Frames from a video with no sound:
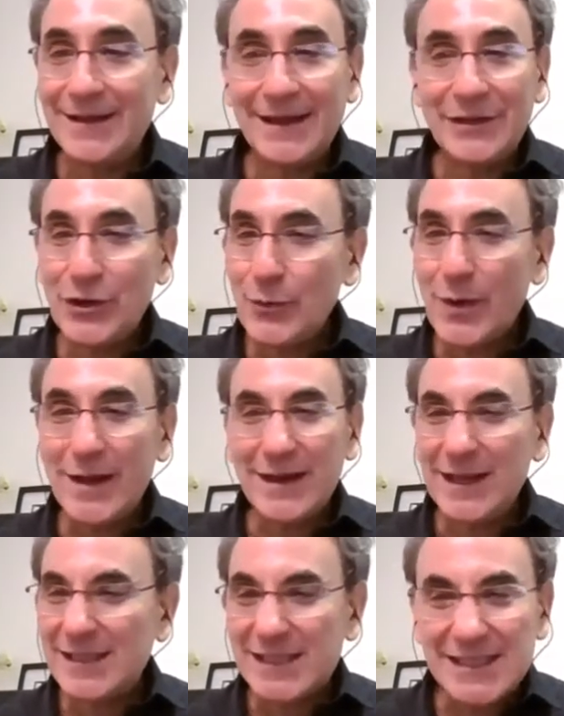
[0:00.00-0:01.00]
and you know what?
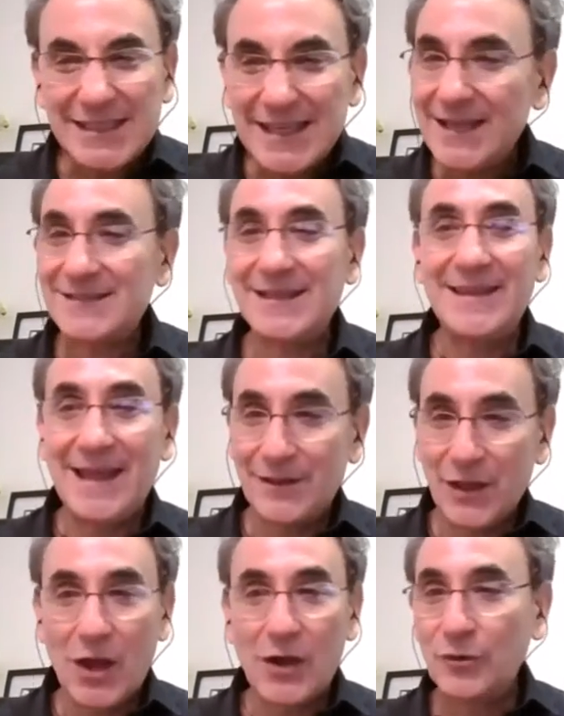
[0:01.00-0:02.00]
It stinks in that
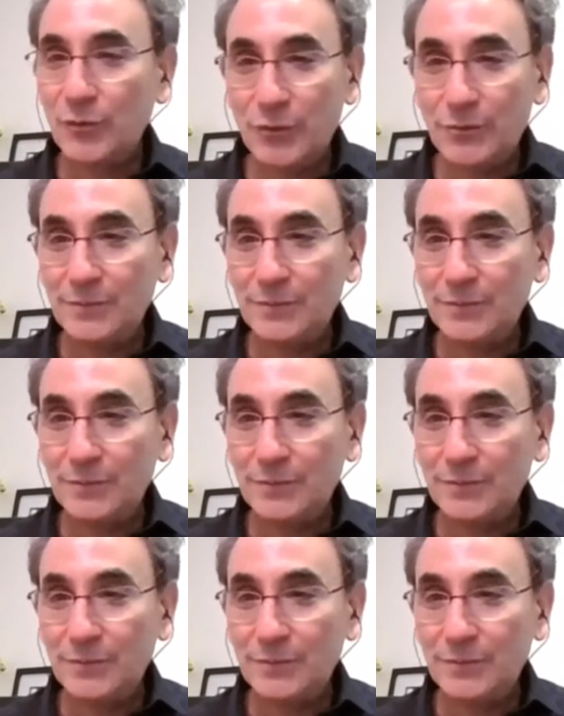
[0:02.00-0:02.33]
locker room.